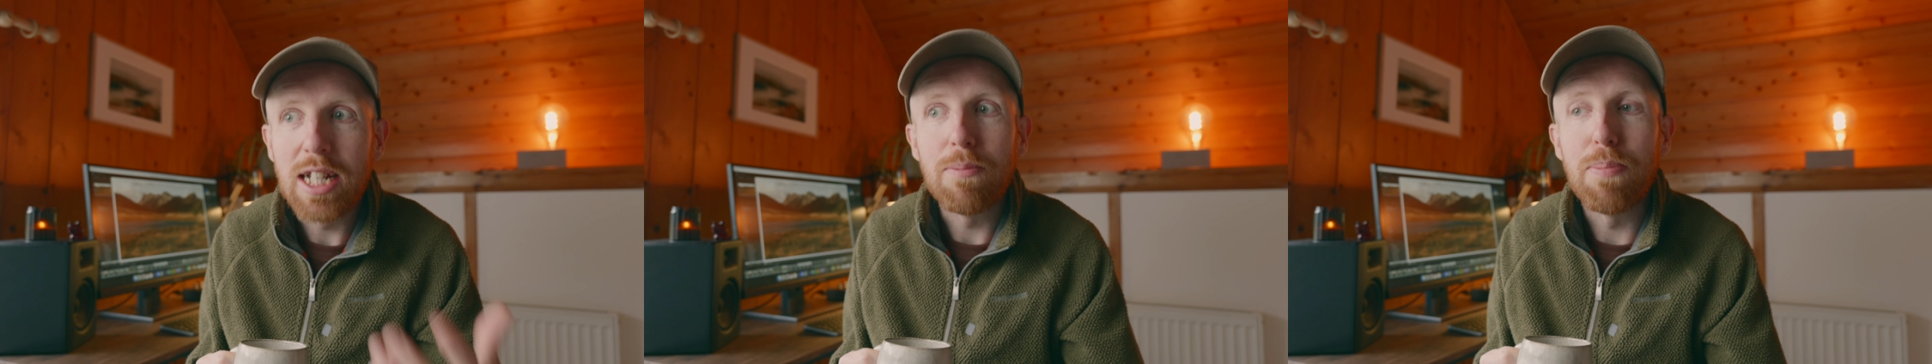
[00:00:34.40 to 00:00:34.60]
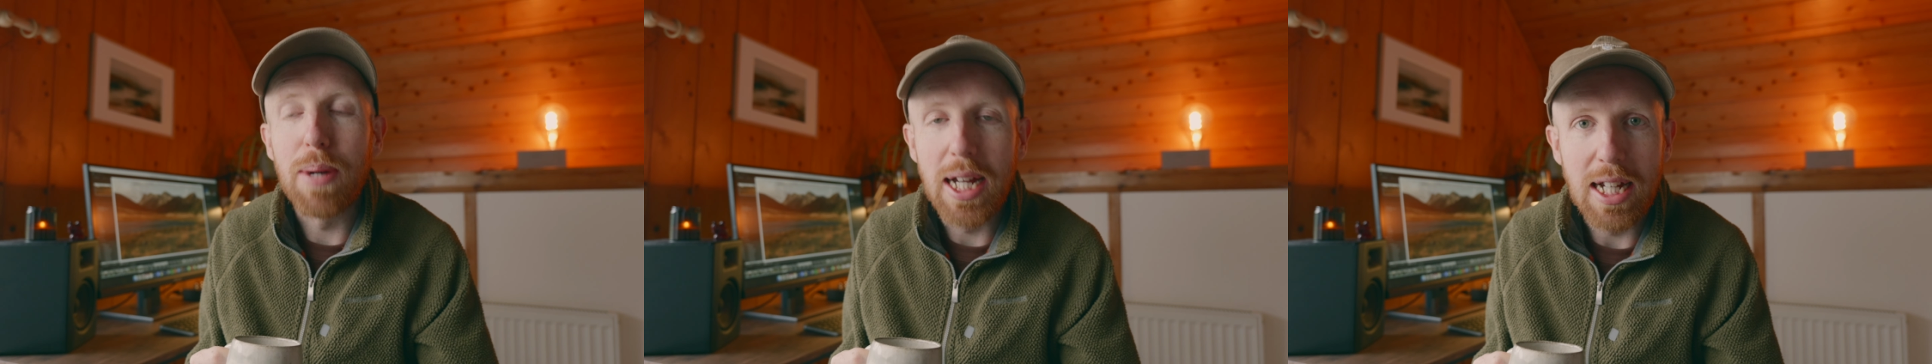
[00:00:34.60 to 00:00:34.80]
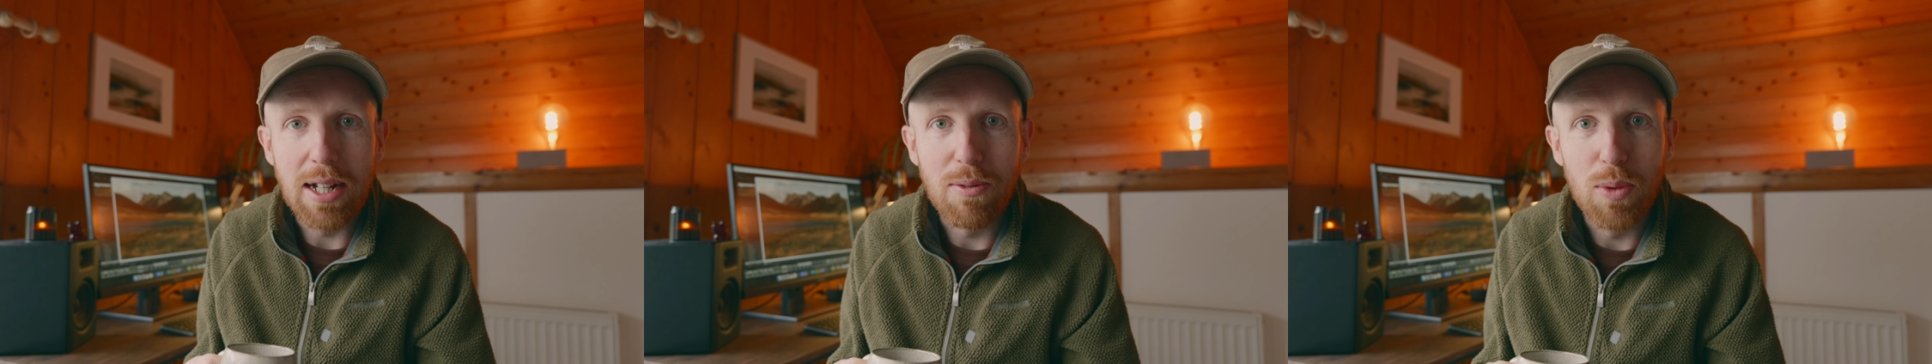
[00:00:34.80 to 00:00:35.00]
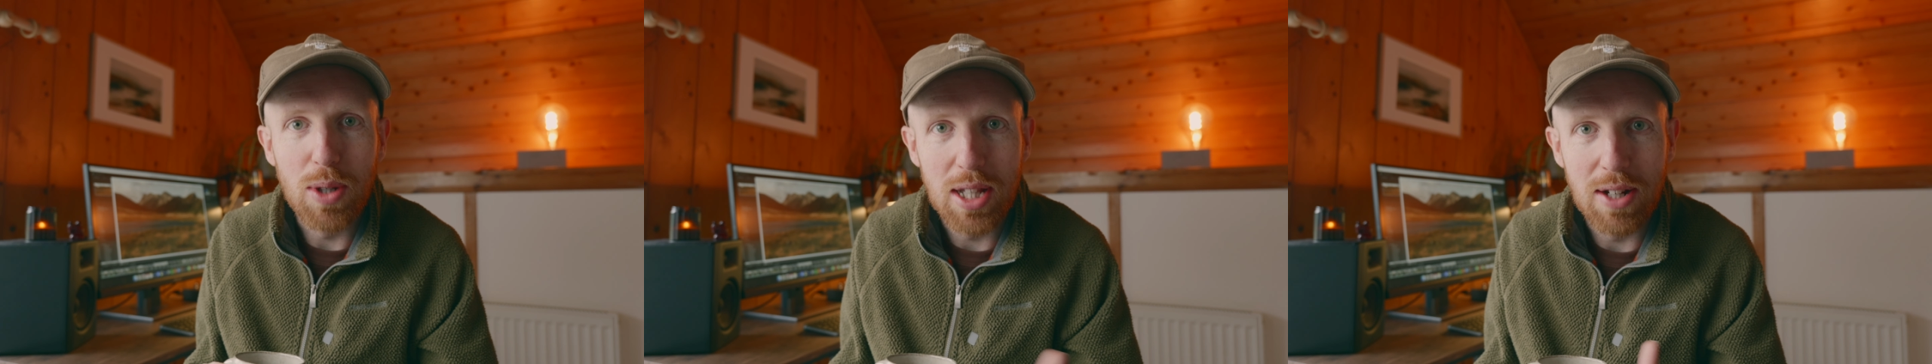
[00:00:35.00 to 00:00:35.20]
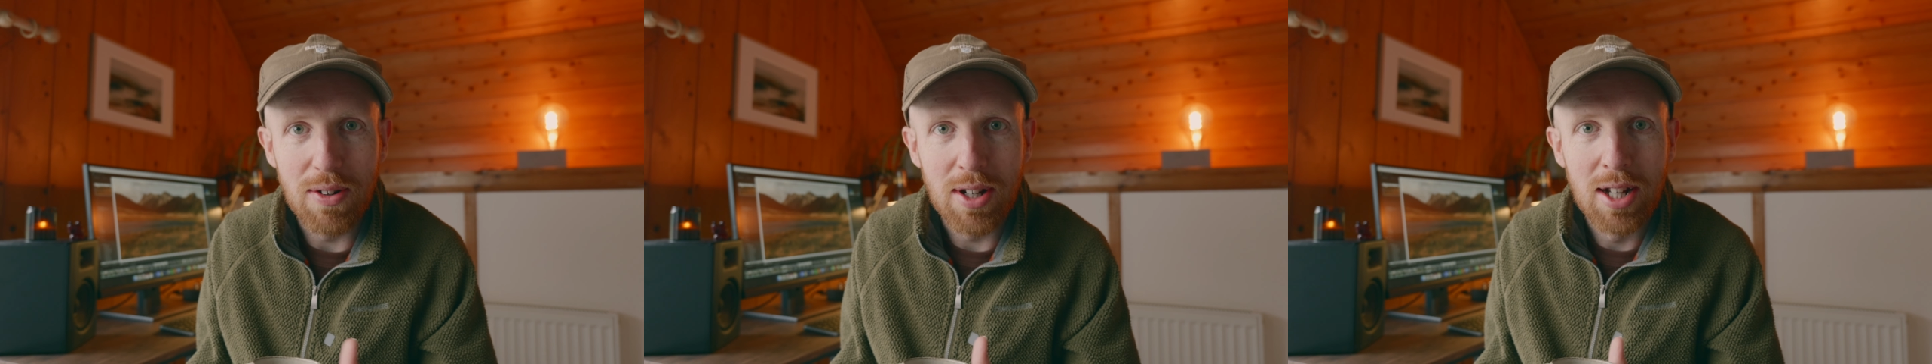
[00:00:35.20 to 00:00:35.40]
debate
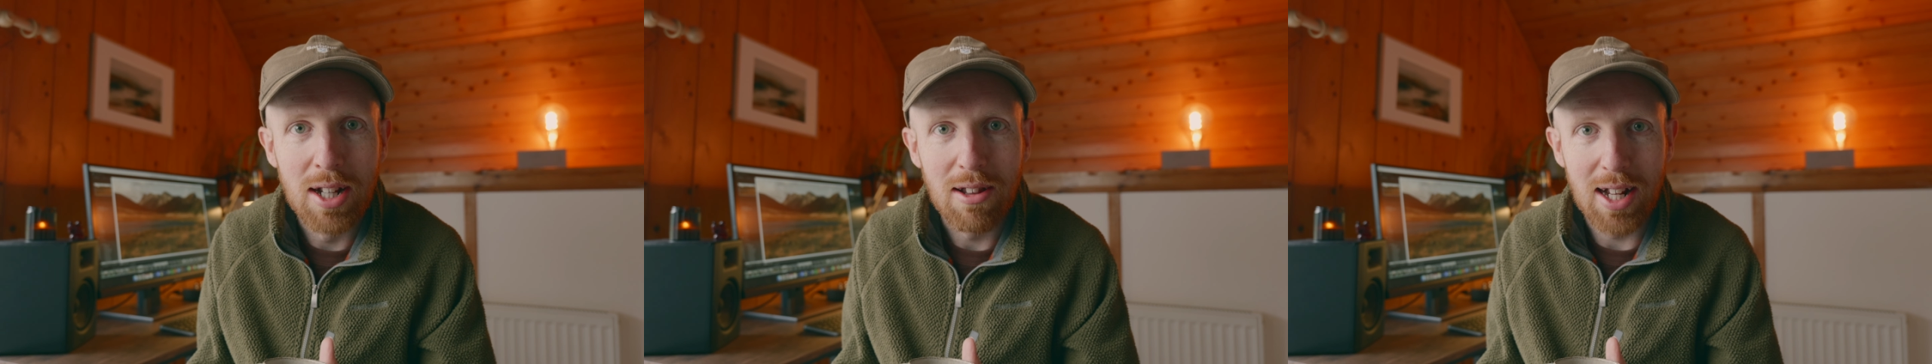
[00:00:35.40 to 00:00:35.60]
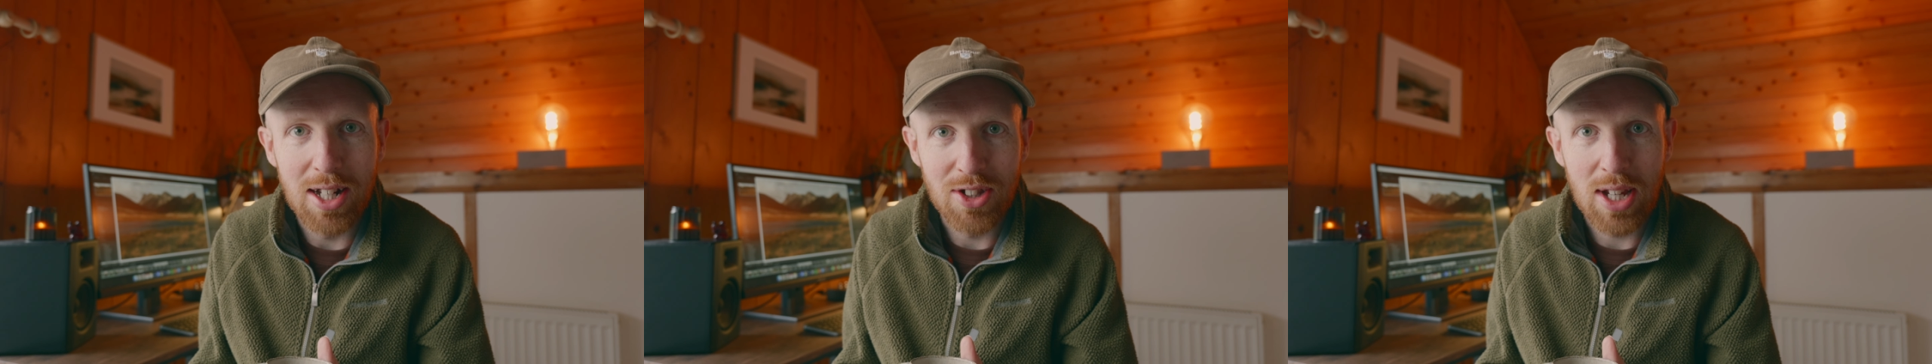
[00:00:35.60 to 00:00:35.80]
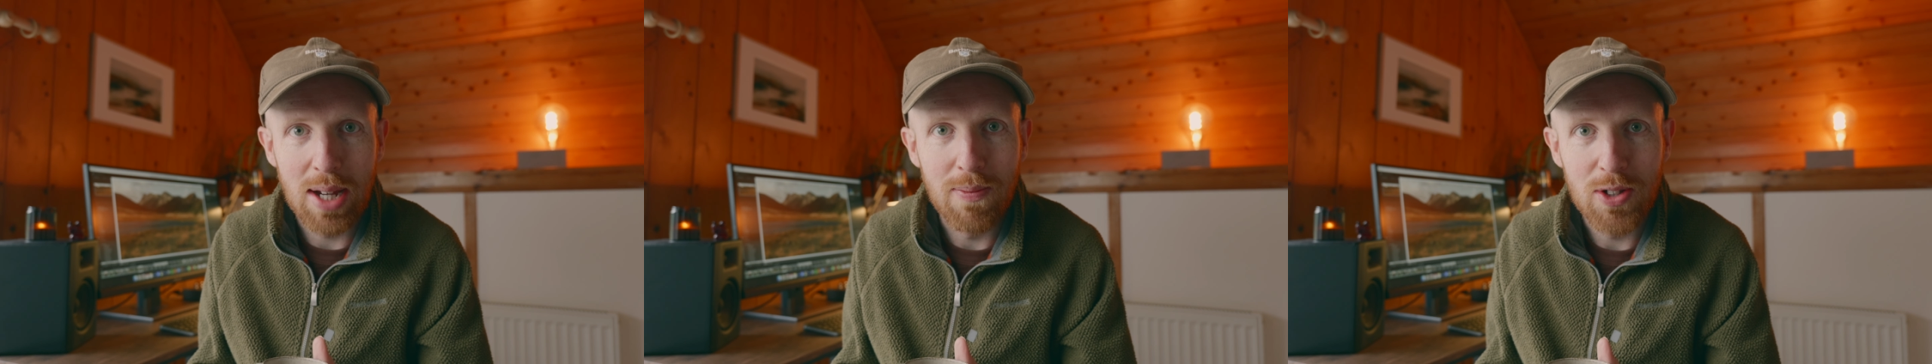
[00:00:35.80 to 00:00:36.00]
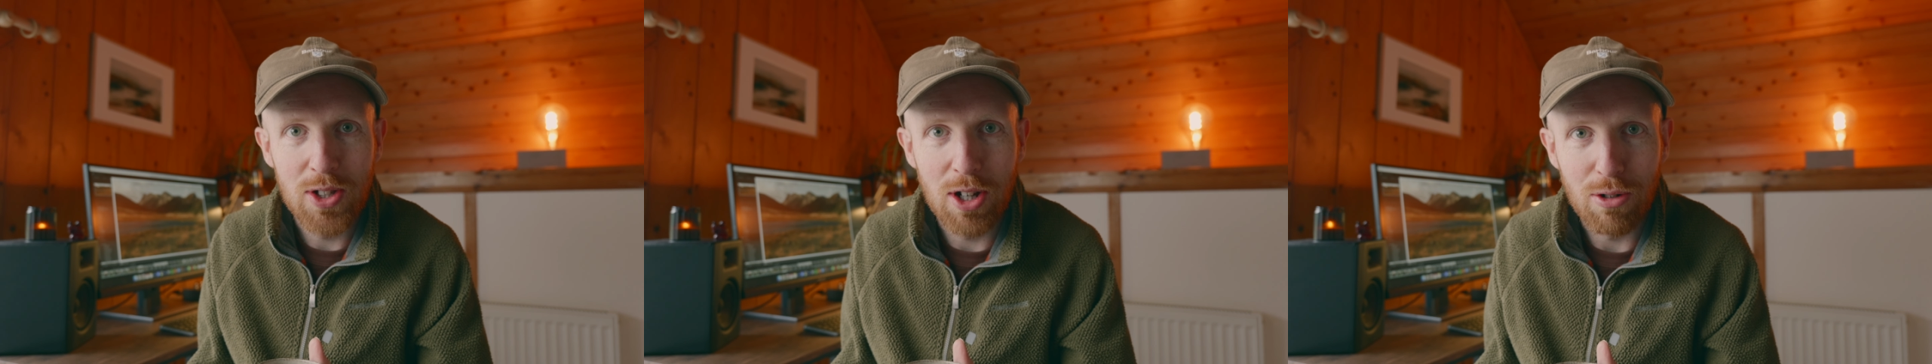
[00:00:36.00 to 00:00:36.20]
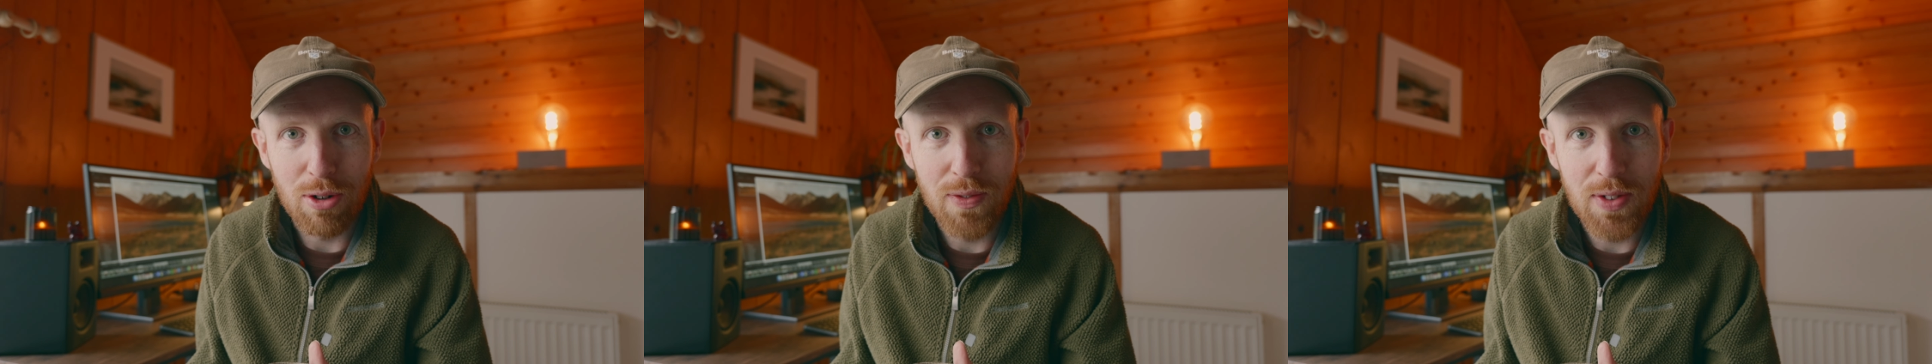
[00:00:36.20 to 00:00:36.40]
within landscape
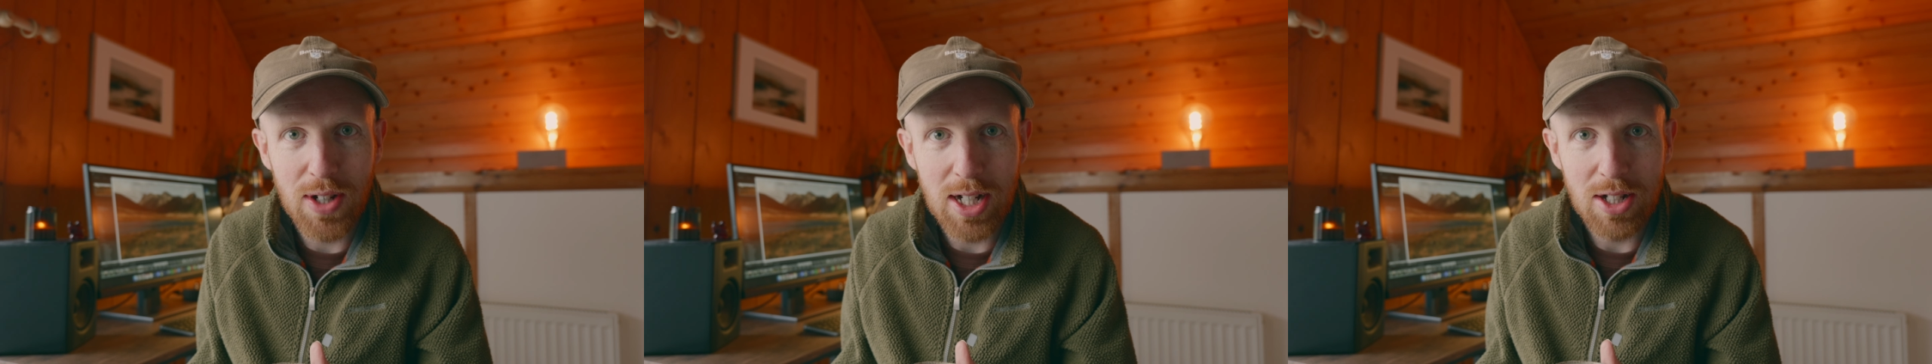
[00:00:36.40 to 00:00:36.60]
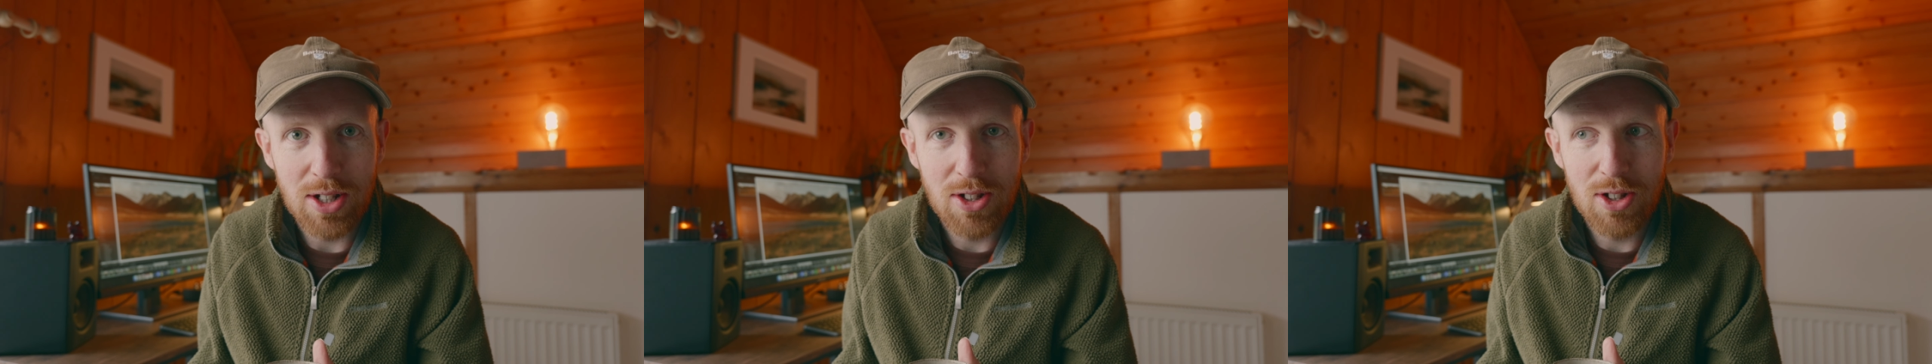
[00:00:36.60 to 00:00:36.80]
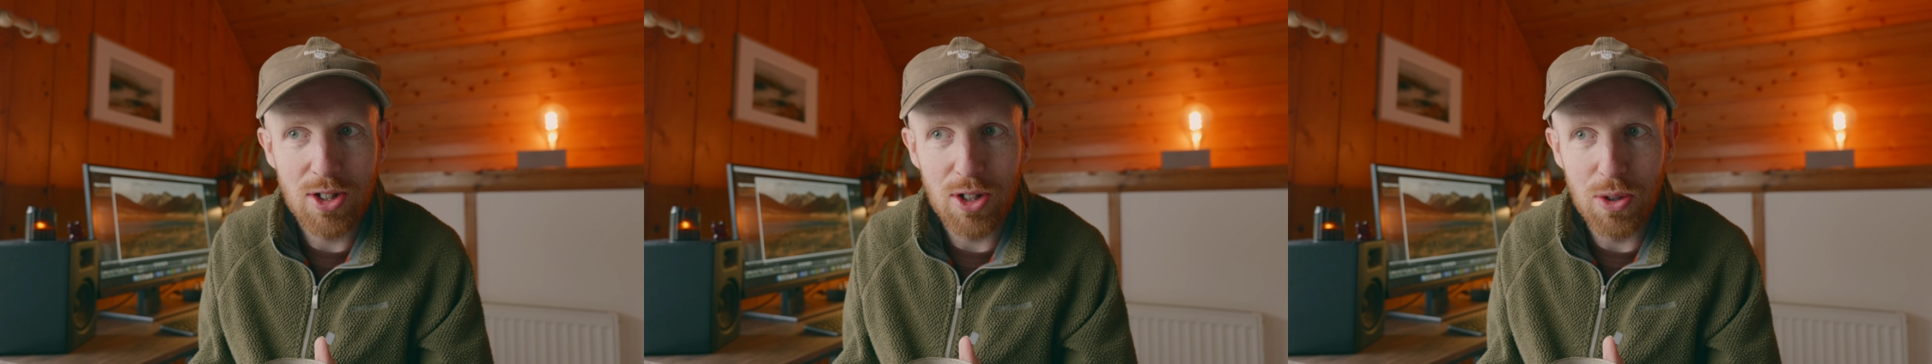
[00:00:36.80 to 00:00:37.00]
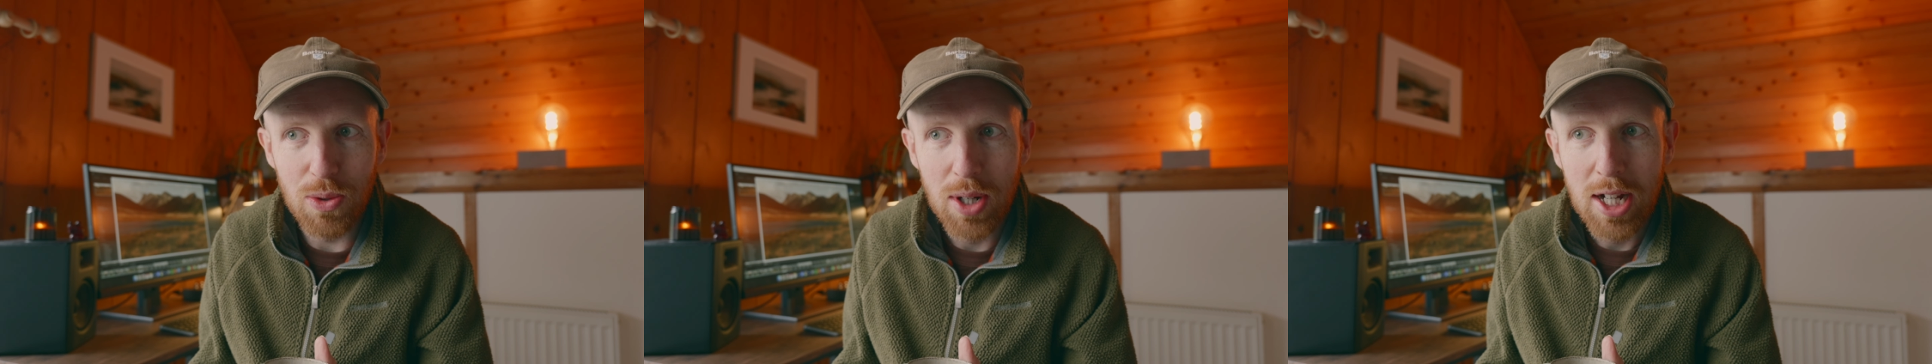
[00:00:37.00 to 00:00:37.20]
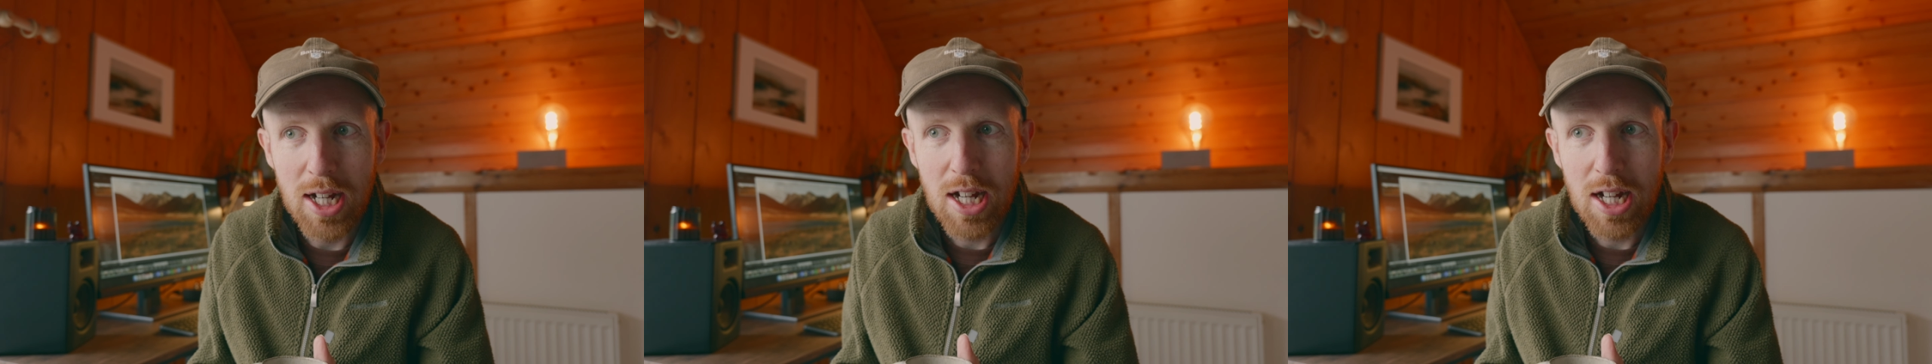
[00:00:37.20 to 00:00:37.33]
photography as to